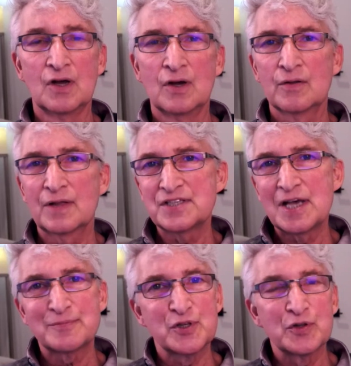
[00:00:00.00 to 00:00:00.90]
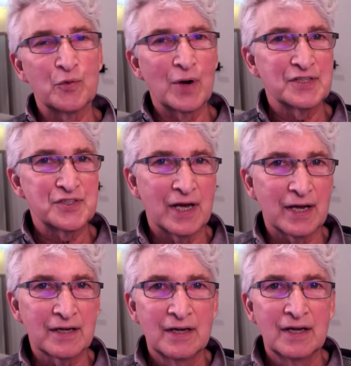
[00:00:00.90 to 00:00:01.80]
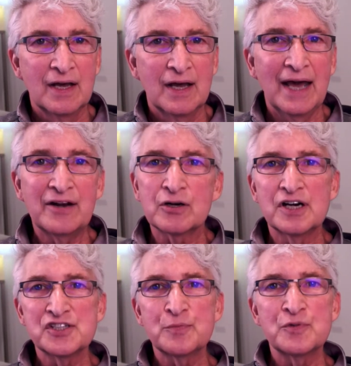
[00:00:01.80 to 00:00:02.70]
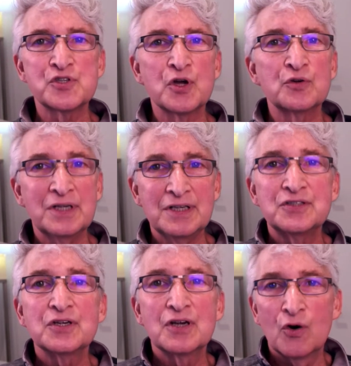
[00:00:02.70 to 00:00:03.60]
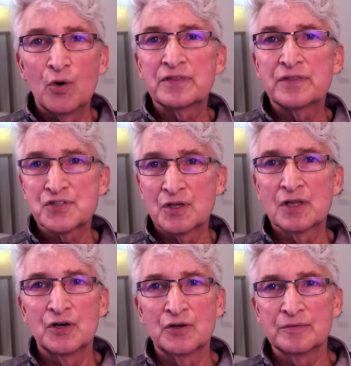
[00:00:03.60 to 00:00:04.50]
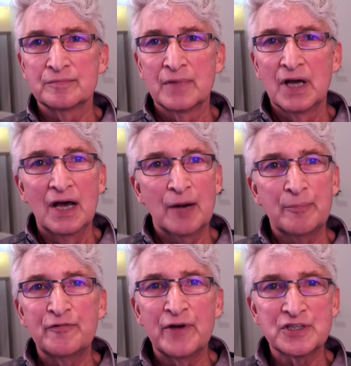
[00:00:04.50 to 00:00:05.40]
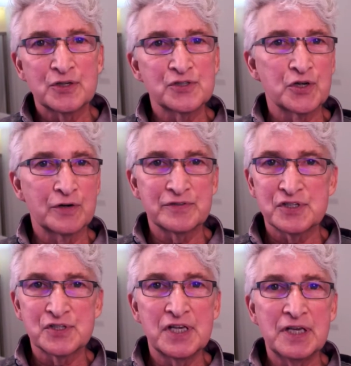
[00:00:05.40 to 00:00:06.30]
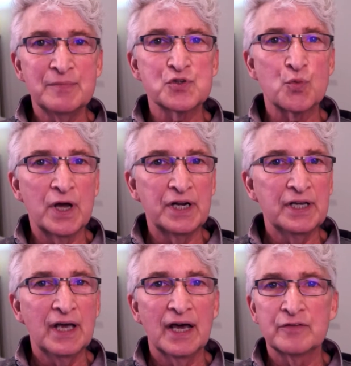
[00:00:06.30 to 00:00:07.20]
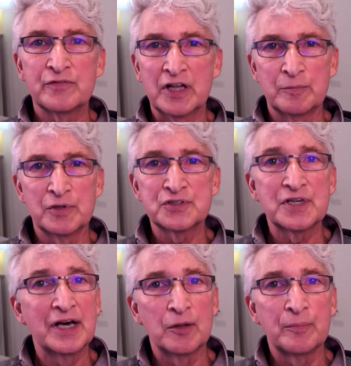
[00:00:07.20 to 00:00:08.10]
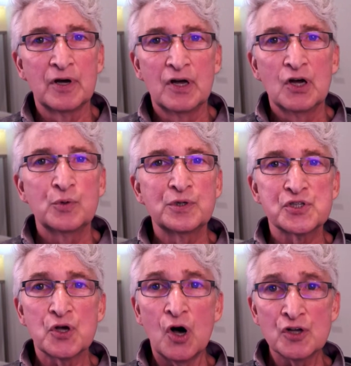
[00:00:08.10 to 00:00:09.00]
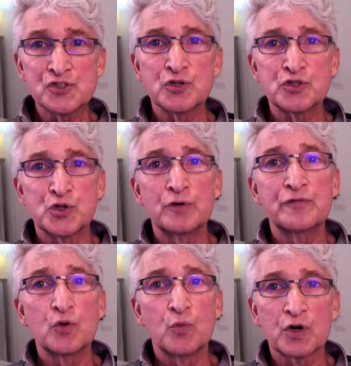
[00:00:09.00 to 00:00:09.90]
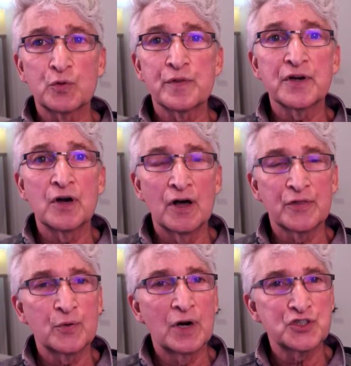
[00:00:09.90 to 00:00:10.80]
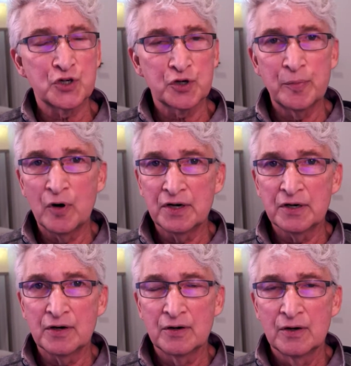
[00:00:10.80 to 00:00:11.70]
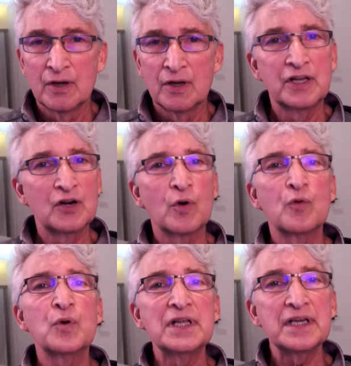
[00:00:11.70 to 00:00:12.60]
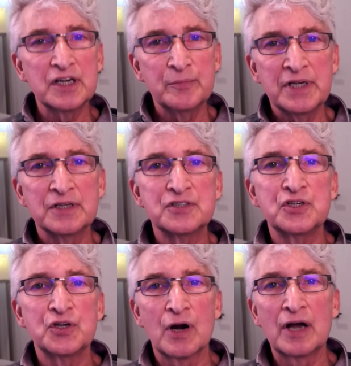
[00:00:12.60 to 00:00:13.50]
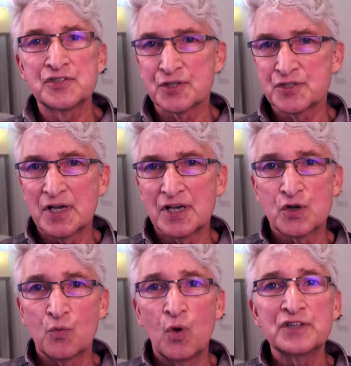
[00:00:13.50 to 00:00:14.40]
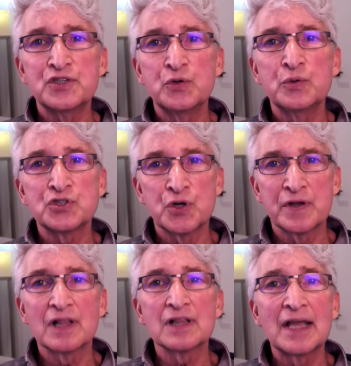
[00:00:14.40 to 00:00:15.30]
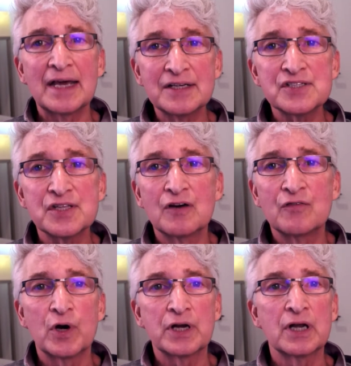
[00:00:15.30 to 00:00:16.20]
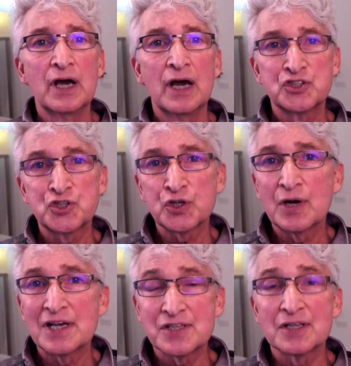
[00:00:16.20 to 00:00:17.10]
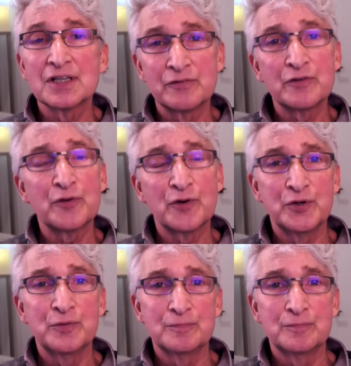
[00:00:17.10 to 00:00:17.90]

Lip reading: That's absolutely right, Zach. And our customers don't need to go at this alone. Our professional services team is ready and available to help, which is also true if you work with an authorized Sugar partner. We're really committed to your success and want you to enjoy the latest of what Sugar has delivered for you.